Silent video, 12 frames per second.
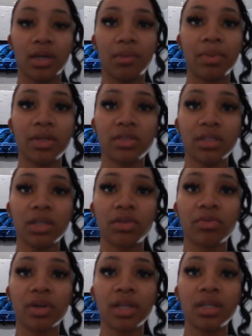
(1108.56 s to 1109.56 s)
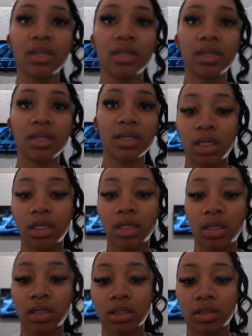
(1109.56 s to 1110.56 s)
i'm about to get ready
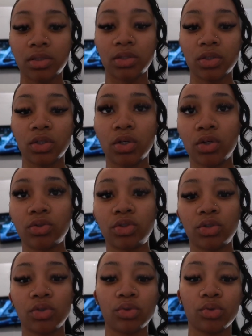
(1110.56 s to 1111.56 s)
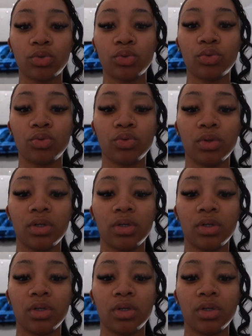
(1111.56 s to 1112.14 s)
to go to